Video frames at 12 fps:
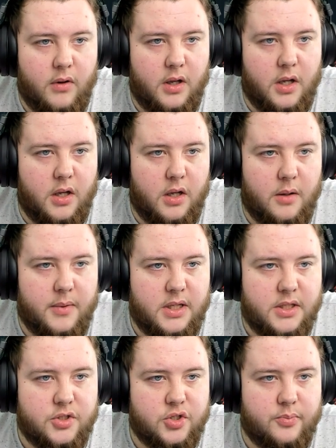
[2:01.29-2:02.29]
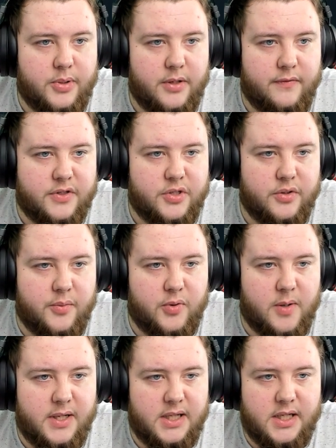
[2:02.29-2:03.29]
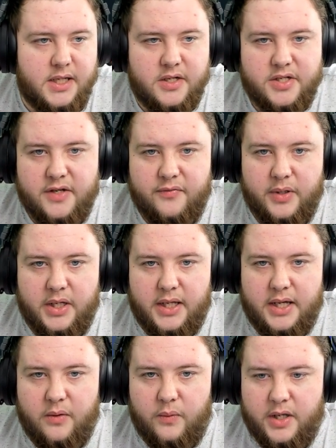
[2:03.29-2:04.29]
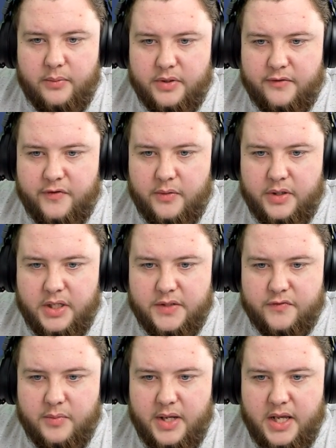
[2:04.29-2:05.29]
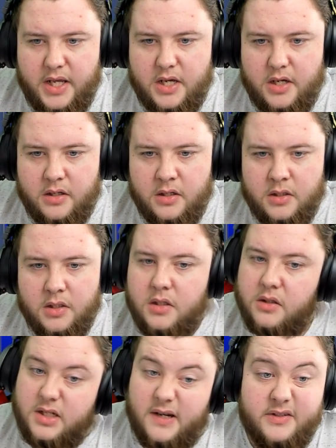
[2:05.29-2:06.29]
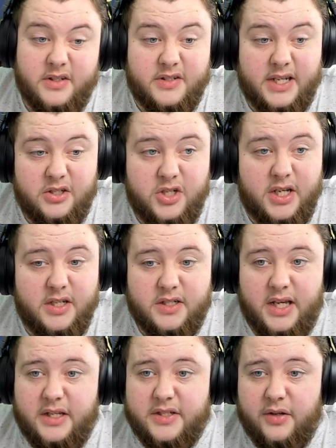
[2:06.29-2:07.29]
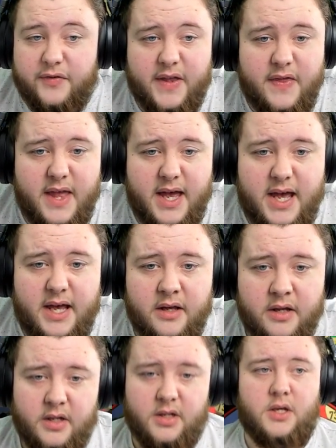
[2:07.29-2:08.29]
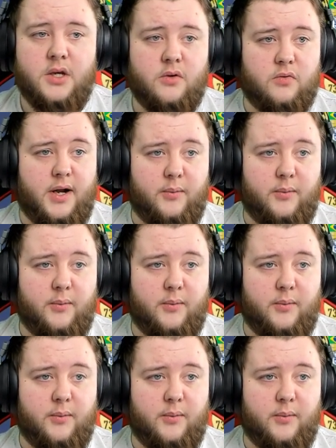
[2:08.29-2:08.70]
Um, and let's jump over to the Premier League, see if we can get away with a few of these from here. Davinson Sanchez, get yourself in there. Right,